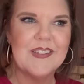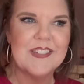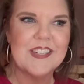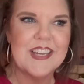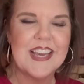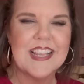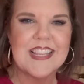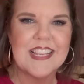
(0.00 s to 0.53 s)
She
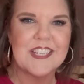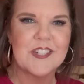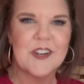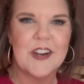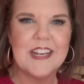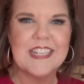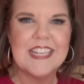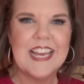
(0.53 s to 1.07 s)
has such
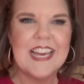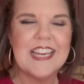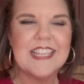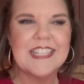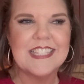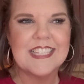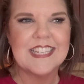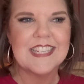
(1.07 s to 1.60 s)
great
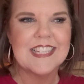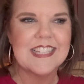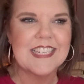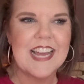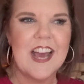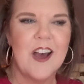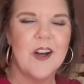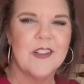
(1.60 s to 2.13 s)
taste and
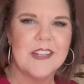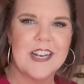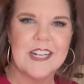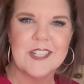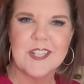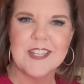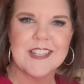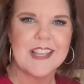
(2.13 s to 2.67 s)
style and I
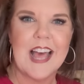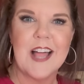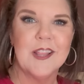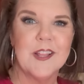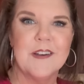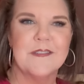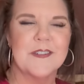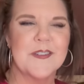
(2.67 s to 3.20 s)
just, I
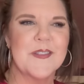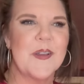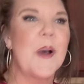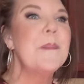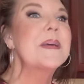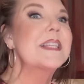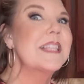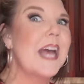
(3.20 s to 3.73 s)
love her. So
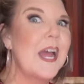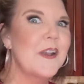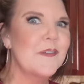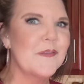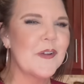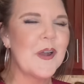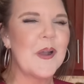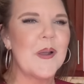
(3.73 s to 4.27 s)
I'm excited
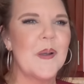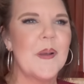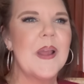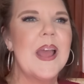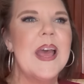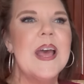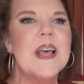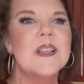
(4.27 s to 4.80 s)
for her.
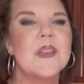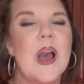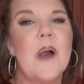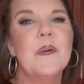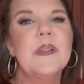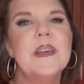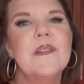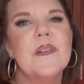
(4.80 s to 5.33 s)
So I
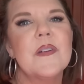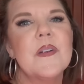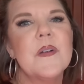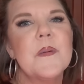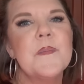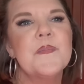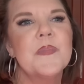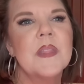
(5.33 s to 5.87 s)
will leave
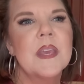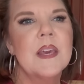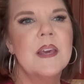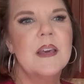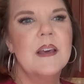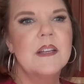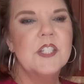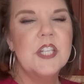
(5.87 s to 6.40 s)
her
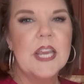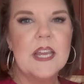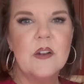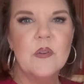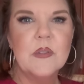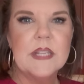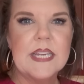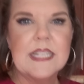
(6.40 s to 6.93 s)

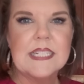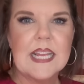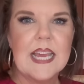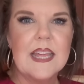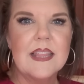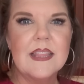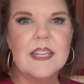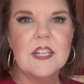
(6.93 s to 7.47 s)
channel link
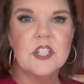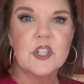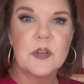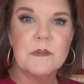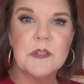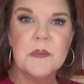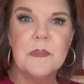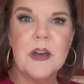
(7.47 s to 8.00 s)
in the
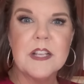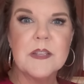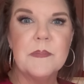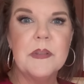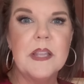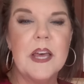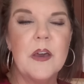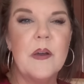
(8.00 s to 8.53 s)
description box
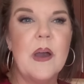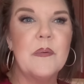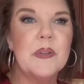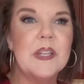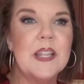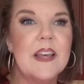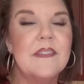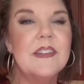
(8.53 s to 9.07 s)
below. I would
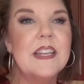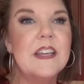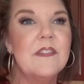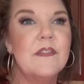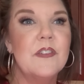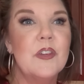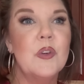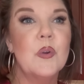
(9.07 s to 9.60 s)
love it
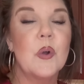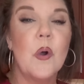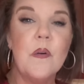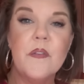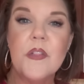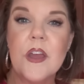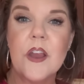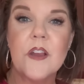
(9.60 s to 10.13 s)
if you go
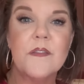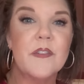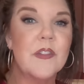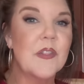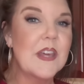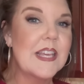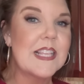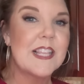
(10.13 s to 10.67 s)
over there if you
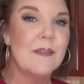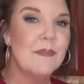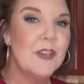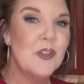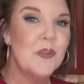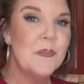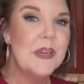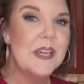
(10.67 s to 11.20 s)
think it's something
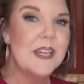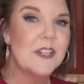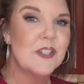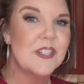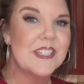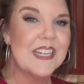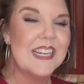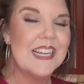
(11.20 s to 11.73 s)
you'd be
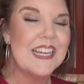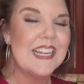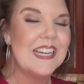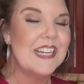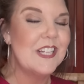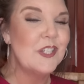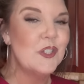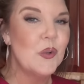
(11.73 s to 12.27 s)
interested in
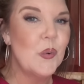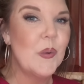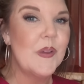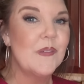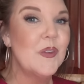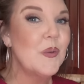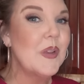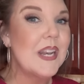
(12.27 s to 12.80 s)
and enjoy.
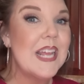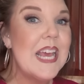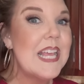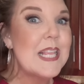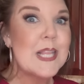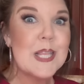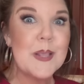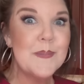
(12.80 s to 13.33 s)
If you would
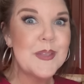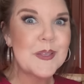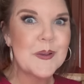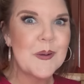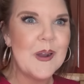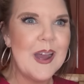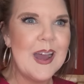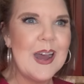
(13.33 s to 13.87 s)

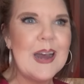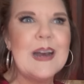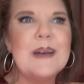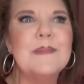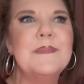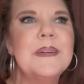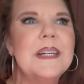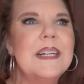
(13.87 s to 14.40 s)

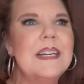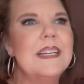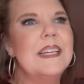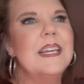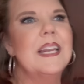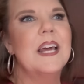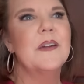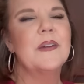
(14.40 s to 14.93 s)
subscribe,
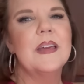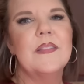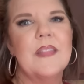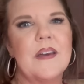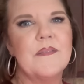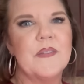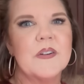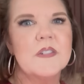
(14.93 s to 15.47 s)
you know, getting
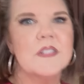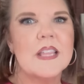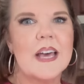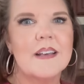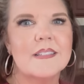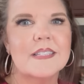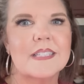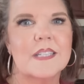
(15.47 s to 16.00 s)
that first
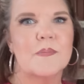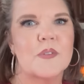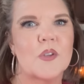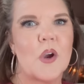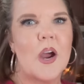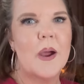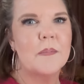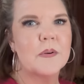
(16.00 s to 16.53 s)
thousand
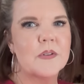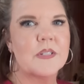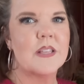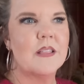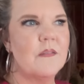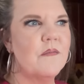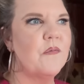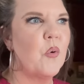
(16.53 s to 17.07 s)
subscribers and
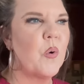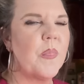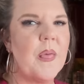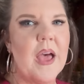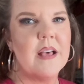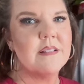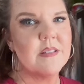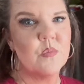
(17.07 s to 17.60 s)
then
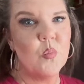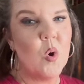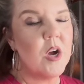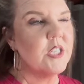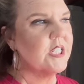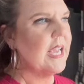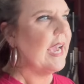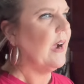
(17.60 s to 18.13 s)
4,000
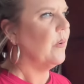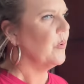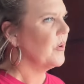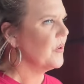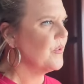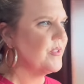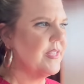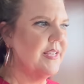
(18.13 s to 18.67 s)
watch
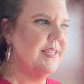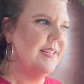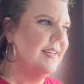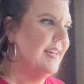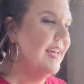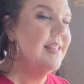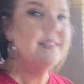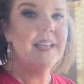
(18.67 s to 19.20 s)
hours.
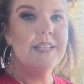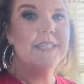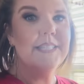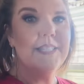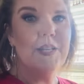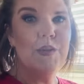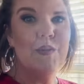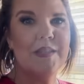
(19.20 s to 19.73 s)
That's a
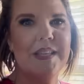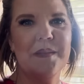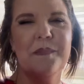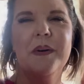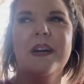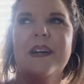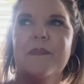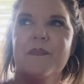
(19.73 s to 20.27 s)
doozy,
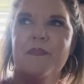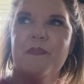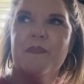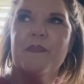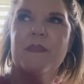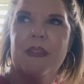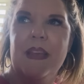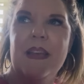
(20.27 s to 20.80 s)
but
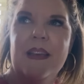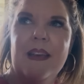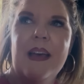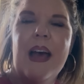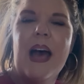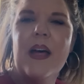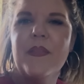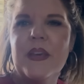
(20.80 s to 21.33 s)

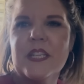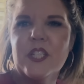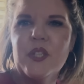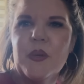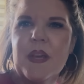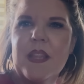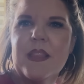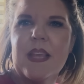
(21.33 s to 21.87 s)
I think
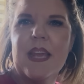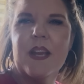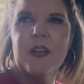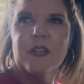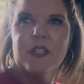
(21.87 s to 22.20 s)
she'll get there.